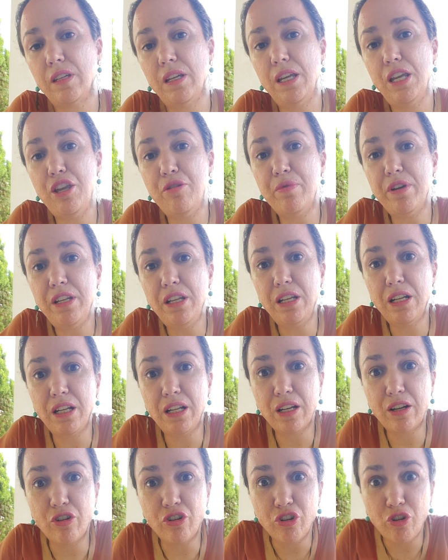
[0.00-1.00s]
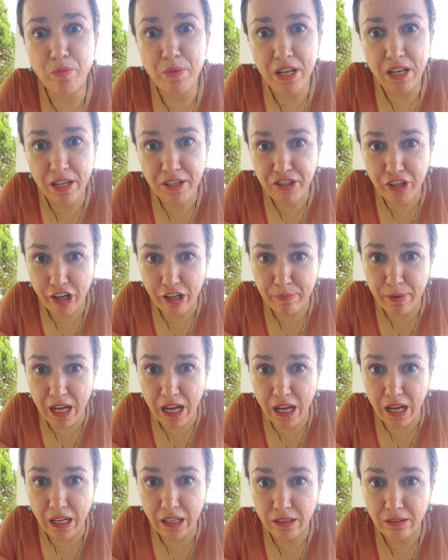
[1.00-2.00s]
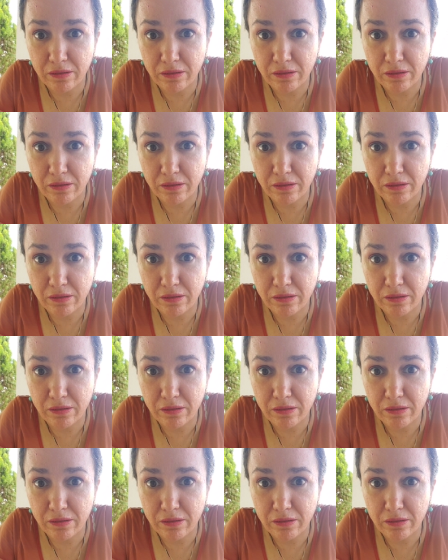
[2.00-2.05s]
Even in an economy like Japan.